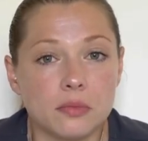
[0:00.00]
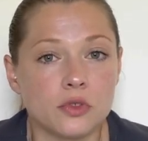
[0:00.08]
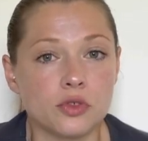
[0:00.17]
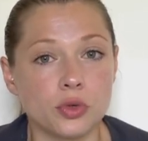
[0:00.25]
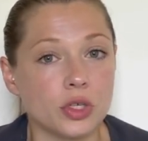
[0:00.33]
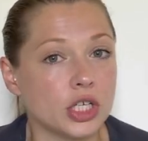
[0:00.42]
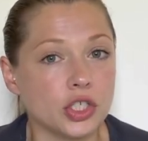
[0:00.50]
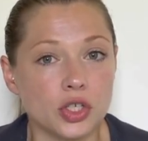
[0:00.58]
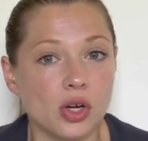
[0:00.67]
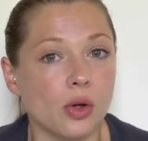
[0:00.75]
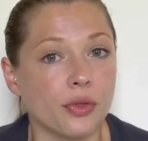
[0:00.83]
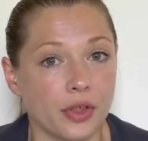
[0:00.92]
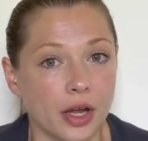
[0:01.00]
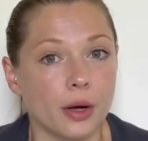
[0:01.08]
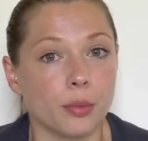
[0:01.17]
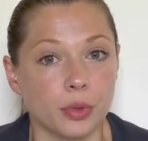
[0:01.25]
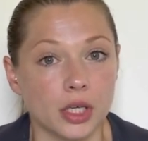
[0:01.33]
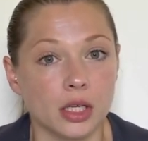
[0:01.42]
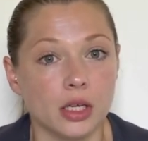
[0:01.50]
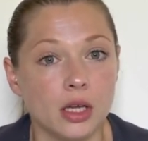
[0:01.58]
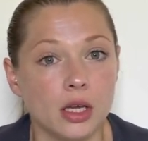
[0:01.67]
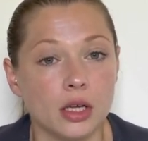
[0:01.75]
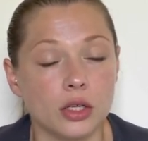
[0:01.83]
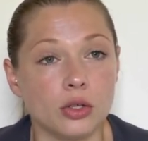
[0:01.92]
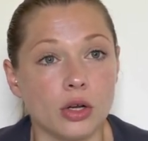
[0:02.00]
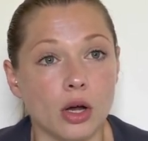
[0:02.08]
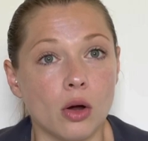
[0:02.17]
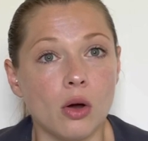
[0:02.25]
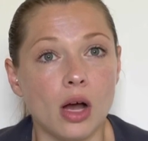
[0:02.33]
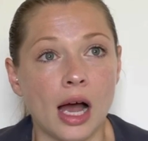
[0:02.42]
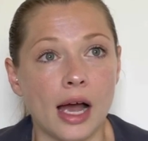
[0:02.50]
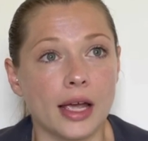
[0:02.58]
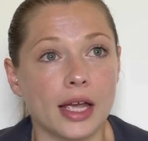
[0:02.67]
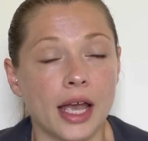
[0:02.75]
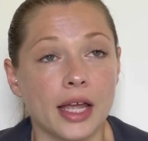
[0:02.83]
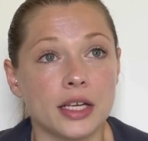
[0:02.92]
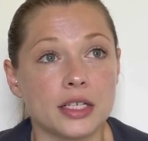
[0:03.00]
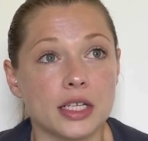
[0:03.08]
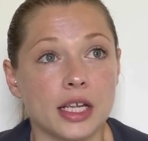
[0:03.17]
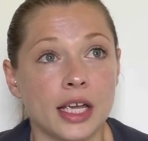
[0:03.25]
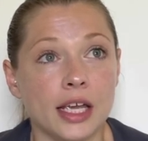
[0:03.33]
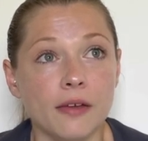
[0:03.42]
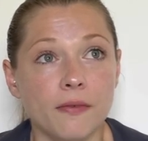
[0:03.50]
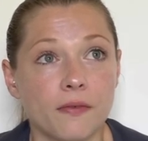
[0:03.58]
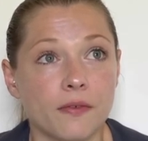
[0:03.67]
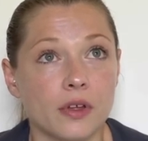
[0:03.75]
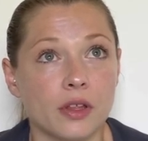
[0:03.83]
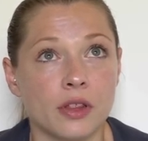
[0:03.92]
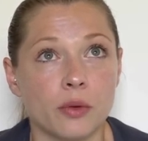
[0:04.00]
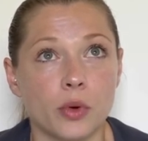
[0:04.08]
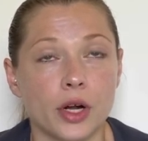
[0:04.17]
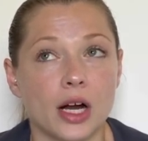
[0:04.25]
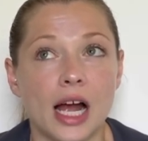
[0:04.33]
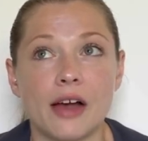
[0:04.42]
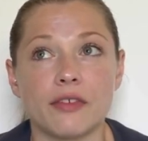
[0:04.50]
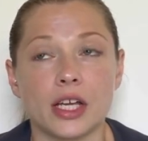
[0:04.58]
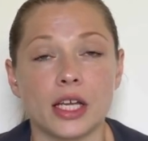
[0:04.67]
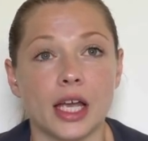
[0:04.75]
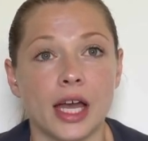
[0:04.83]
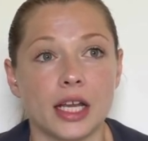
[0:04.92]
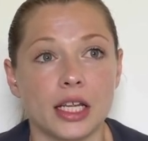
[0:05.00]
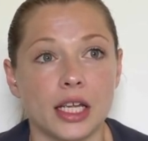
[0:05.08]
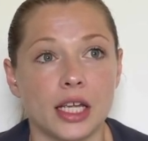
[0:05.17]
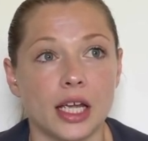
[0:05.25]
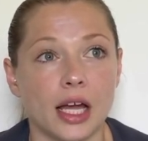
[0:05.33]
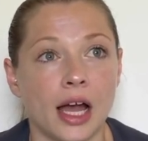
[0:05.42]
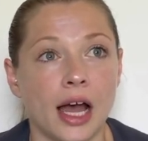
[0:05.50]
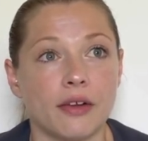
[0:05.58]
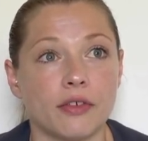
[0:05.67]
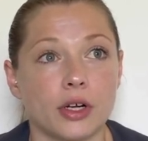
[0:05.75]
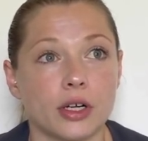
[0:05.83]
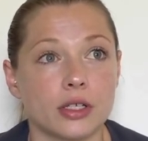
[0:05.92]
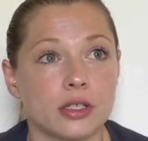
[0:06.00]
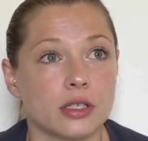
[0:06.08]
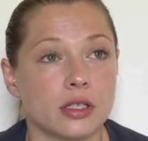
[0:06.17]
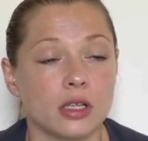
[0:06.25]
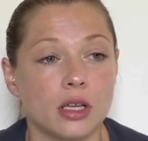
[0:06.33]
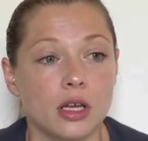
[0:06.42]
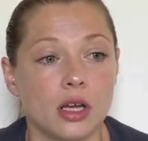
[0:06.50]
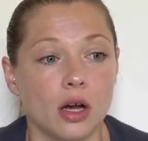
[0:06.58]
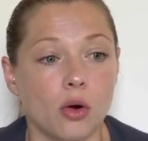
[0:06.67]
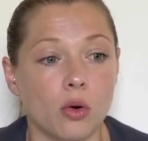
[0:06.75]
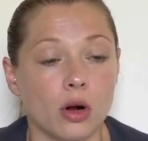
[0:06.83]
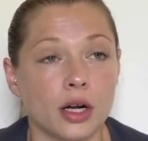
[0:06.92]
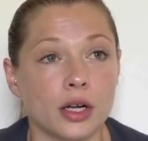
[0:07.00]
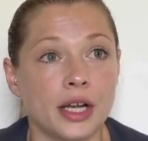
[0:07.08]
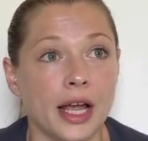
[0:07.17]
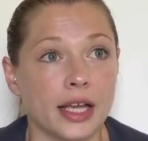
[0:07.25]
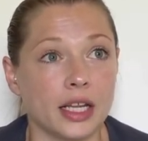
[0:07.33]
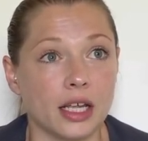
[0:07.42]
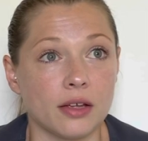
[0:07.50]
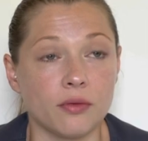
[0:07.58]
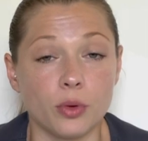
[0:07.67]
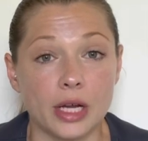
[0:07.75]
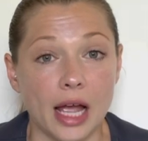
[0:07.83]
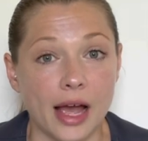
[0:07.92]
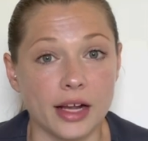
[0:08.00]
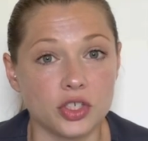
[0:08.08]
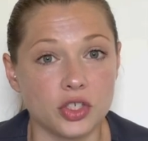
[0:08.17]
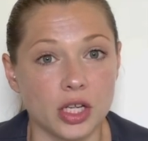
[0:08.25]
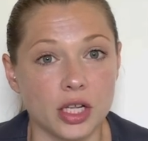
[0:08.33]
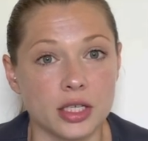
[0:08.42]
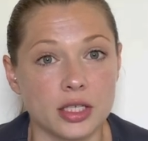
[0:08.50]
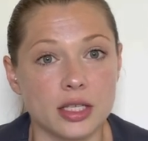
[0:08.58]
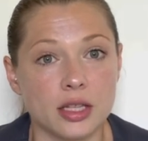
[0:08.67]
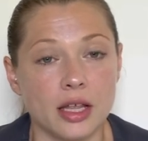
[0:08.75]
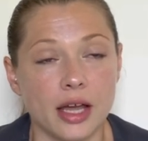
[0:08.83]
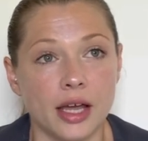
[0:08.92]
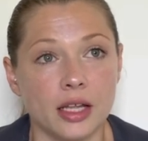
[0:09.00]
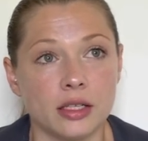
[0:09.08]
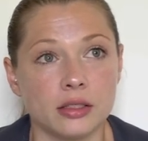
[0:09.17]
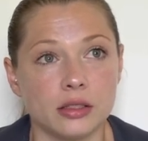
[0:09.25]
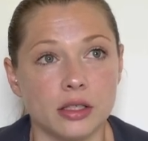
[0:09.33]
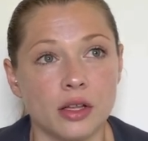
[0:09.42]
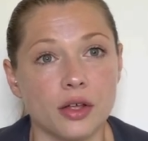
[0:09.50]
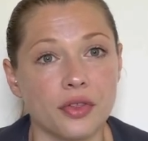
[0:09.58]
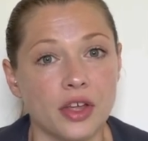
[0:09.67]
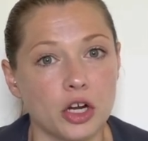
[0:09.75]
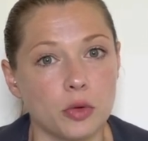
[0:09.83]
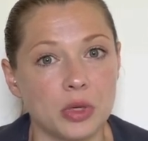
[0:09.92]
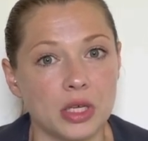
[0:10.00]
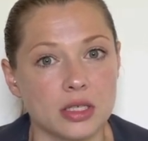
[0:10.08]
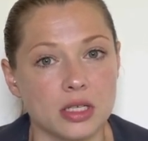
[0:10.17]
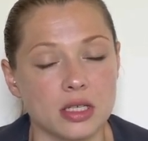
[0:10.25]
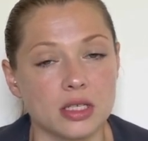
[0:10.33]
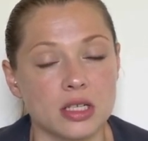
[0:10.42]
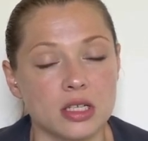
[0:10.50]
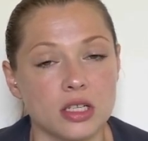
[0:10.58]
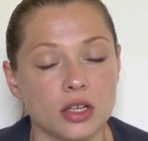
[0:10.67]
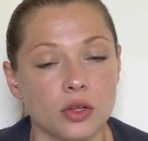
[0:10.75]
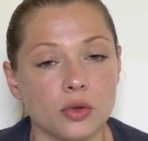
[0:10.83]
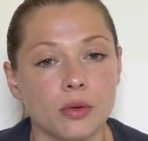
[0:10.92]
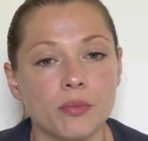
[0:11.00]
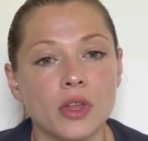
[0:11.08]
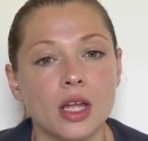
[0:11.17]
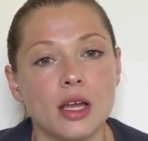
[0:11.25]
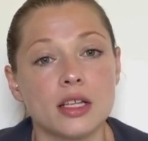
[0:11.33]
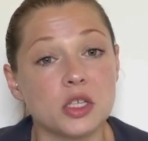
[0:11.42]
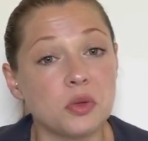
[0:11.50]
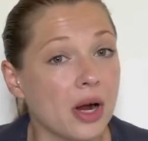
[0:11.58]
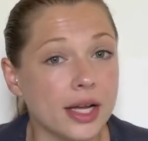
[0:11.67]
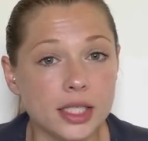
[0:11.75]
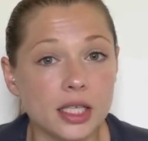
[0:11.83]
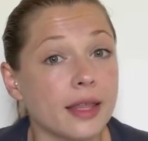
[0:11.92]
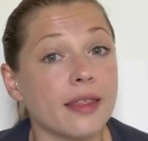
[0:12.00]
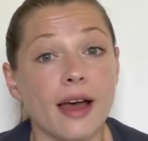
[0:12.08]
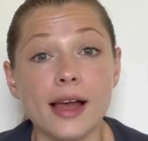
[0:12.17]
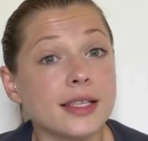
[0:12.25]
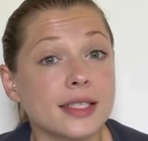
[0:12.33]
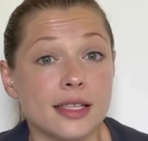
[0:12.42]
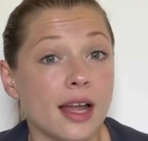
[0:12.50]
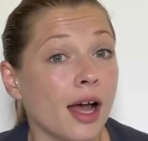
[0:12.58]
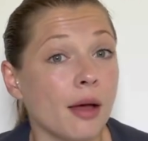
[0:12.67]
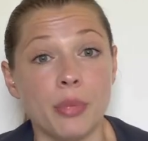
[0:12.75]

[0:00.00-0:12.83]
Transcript: traditional therapy. And if we're having any adverse or negative reactions, then the therapy is discontinued. Surprisingly, that has not